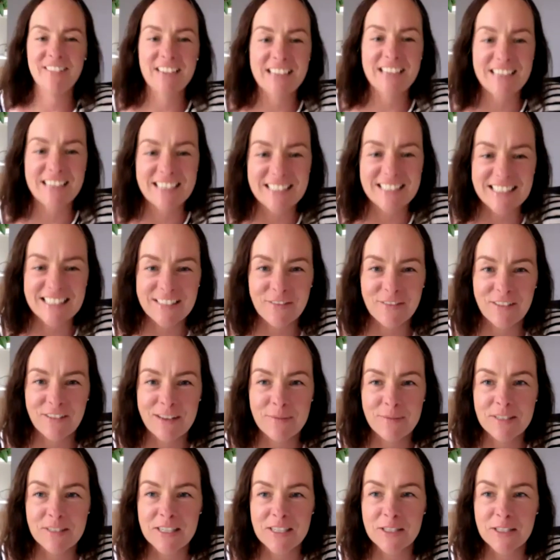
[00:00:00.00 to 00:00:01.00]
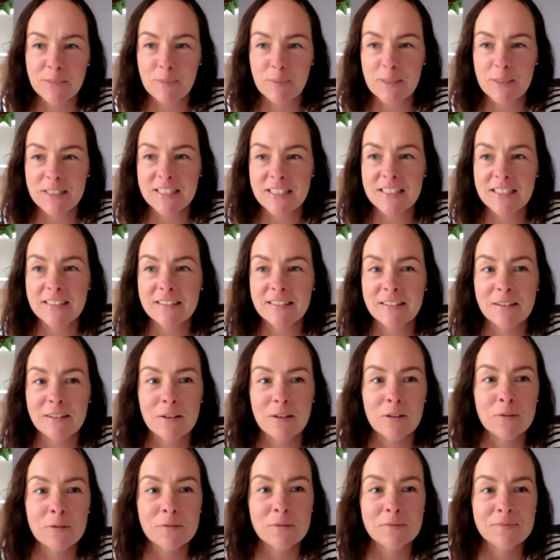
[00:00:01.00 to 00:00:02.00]
he is, the famous husband.
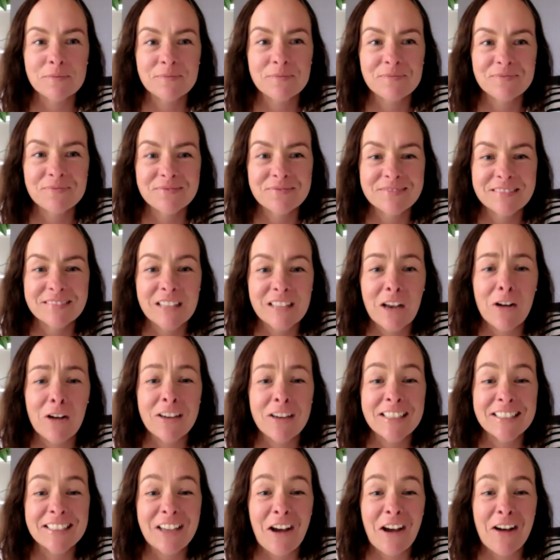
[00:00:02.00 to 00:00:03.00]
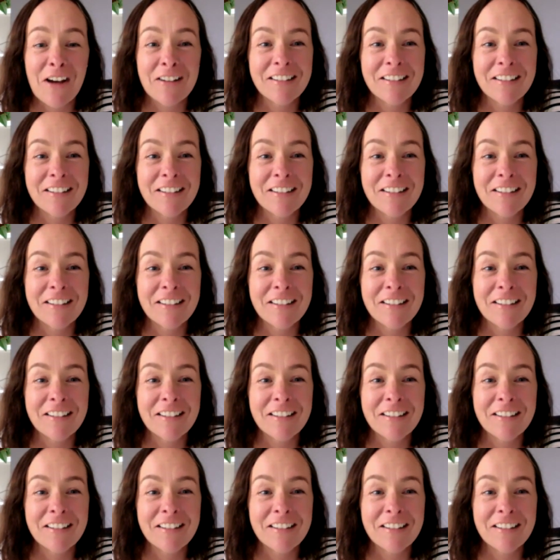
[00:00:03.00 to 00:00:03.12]
Oh, he's not